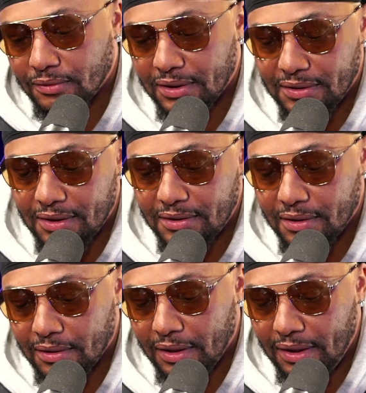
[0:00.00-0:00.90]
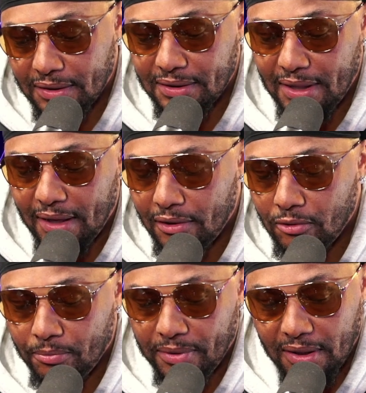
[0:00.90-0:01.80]
just to lean into that a
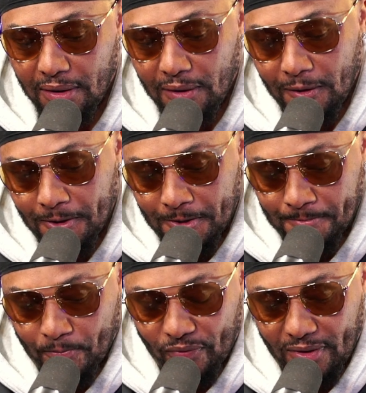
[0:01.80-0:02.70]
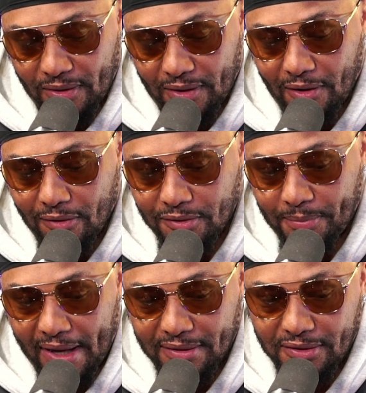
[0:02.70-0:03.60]
little bit, it goes
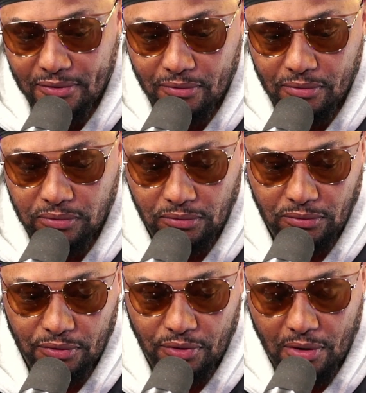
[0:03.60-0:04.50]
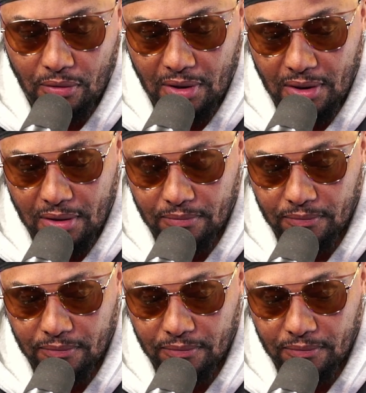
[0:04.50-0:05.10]
back to, you know,